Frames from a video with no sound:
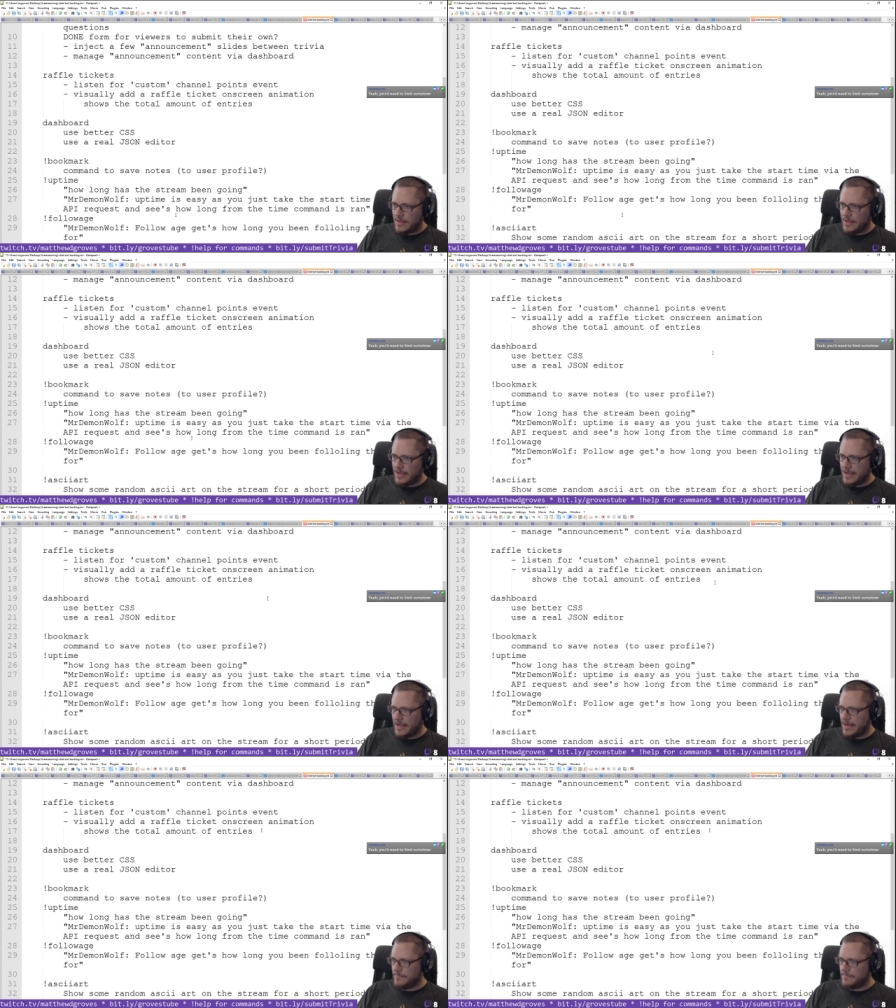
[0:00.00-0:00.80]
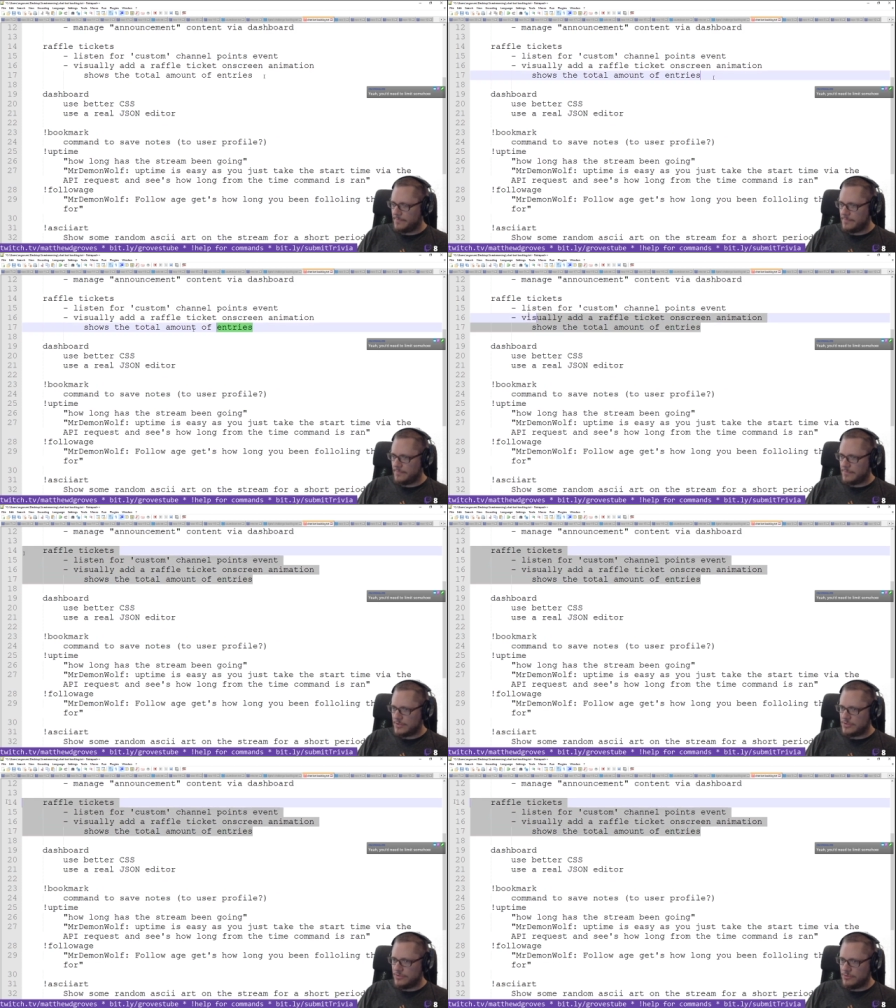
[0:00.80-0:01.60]

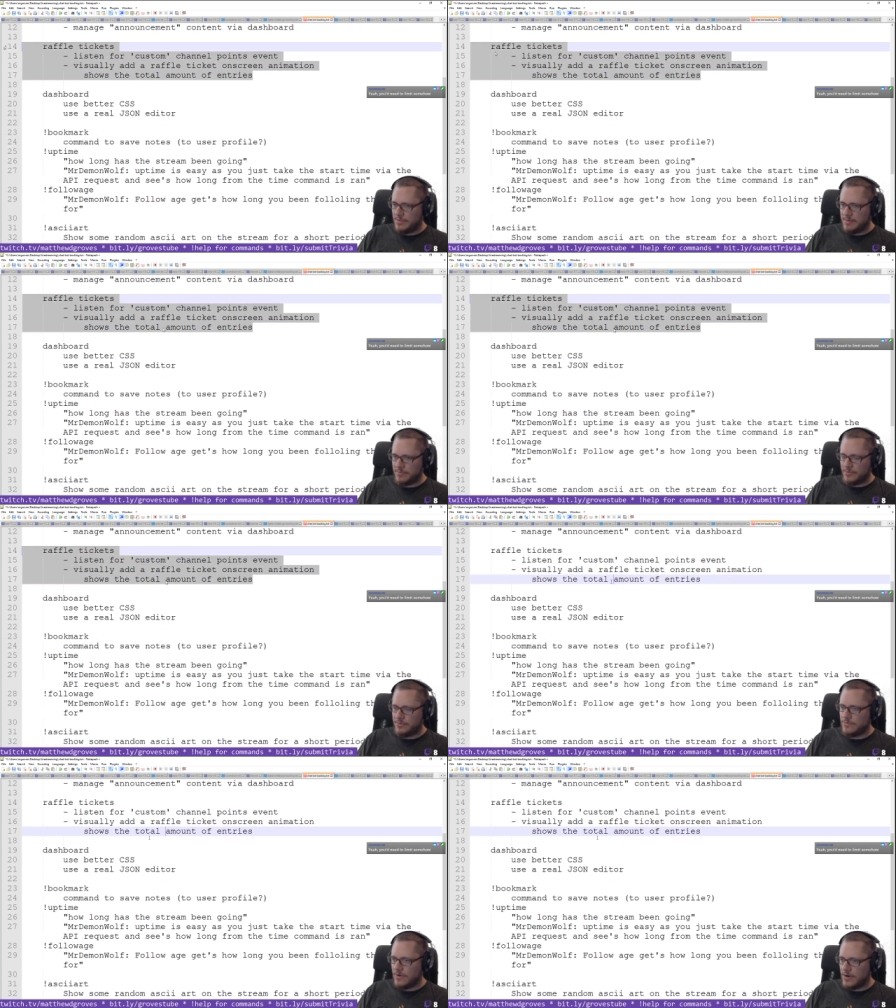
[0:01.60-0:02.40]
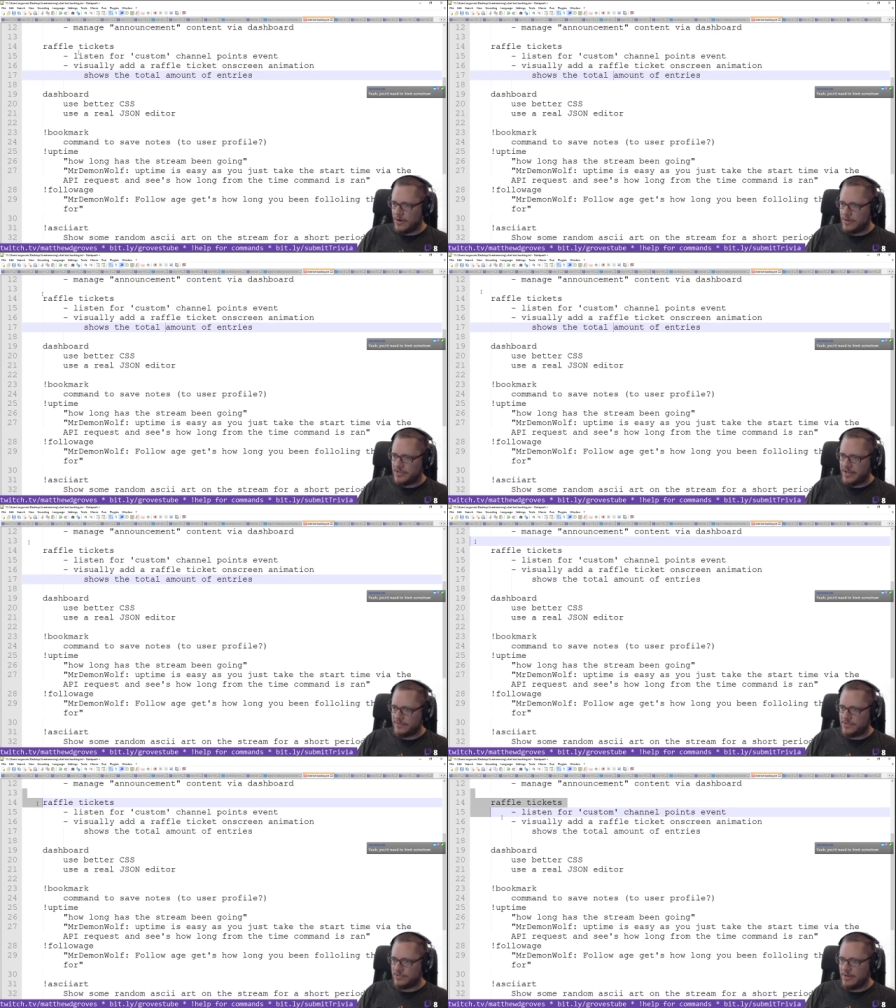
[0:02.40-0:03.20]
to people who are checking
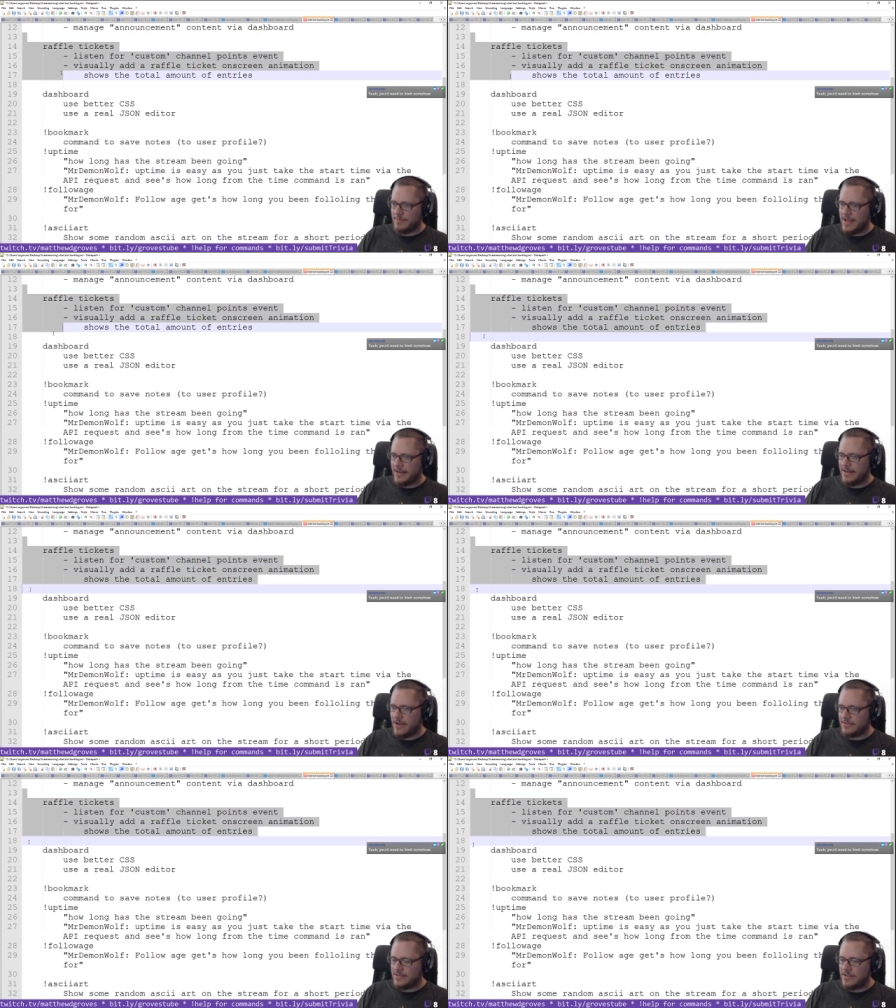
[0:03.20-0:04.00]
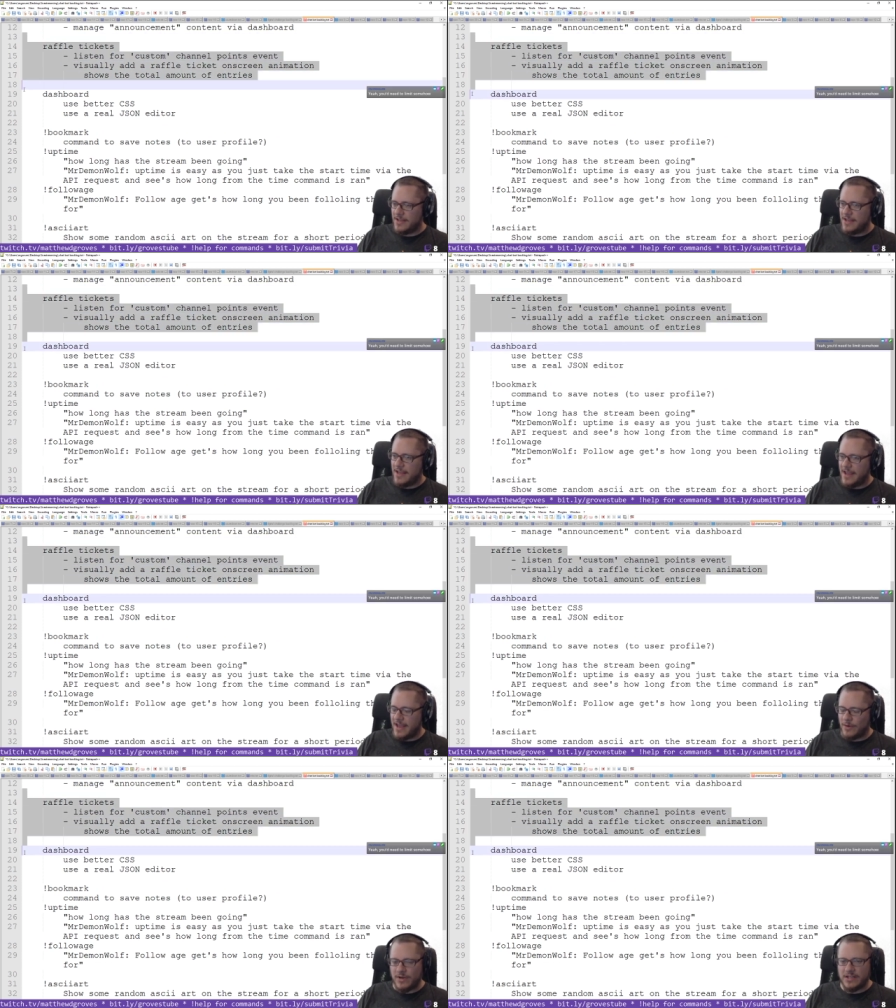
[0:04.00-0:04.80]
out the stream and hanging out.
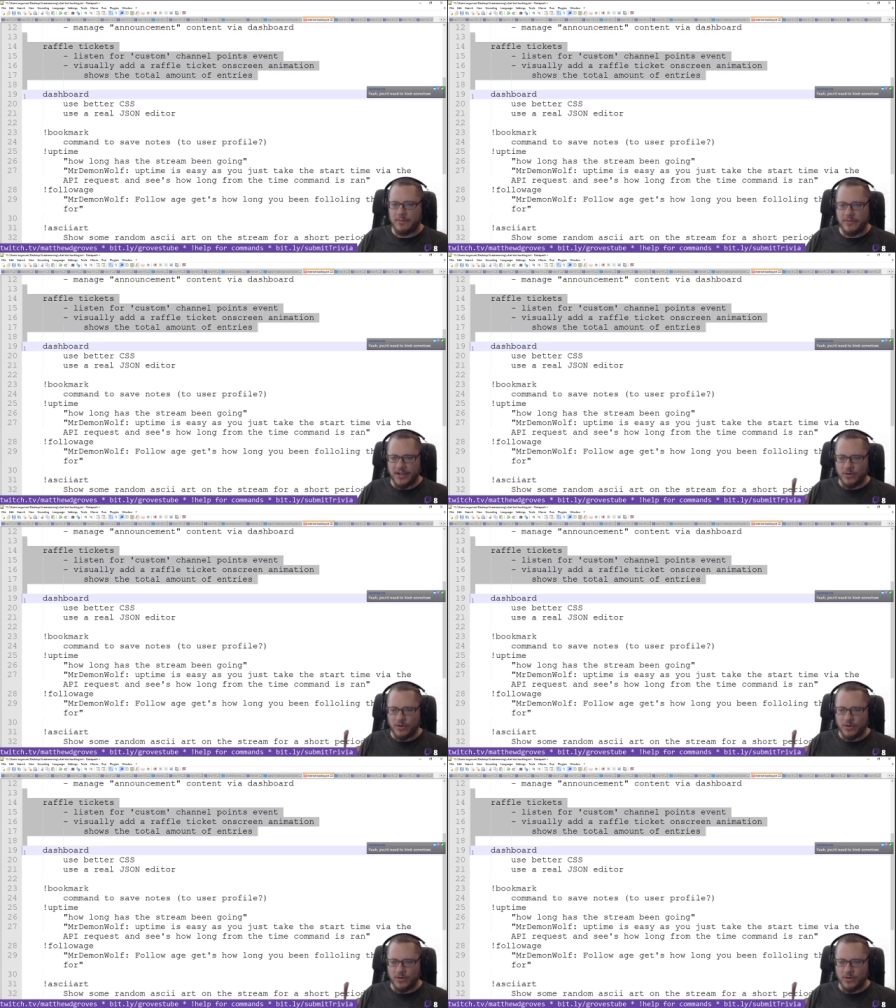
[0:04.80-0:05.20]
And I want to come up with like a